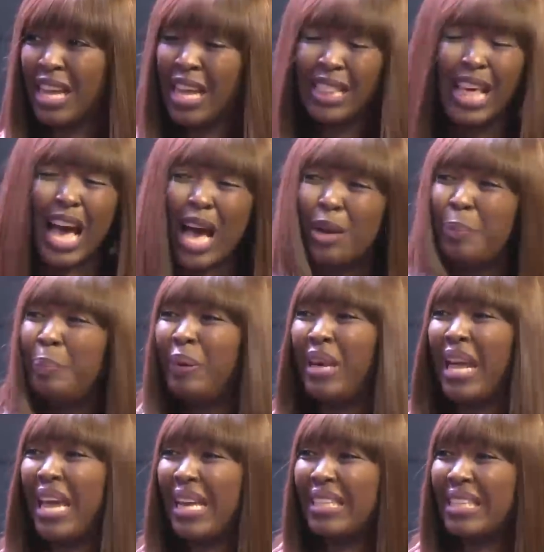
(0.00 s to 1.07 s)
that had
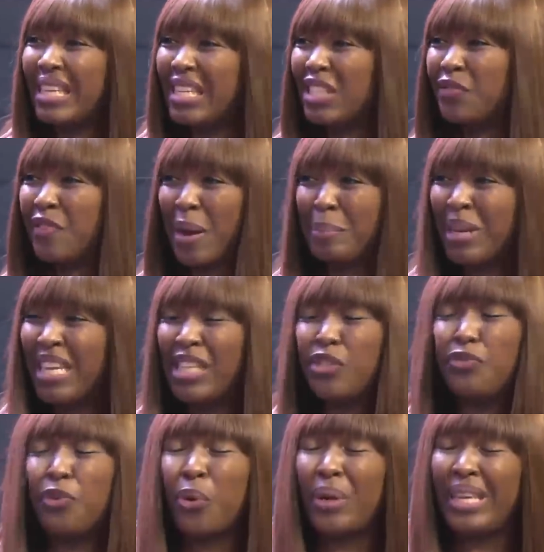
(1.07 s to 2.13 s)
plagued these families
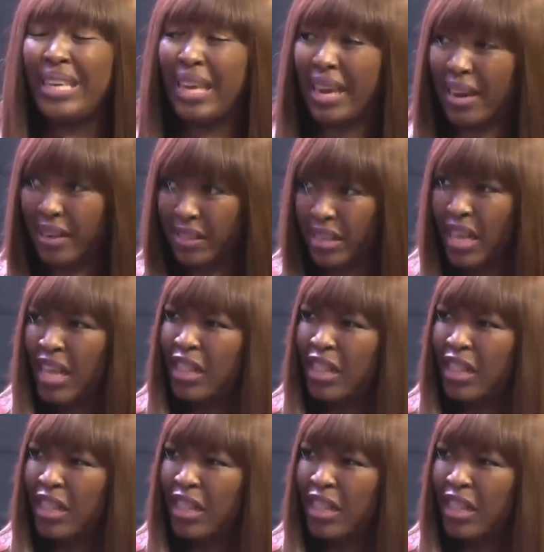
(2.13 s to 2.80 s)
for years.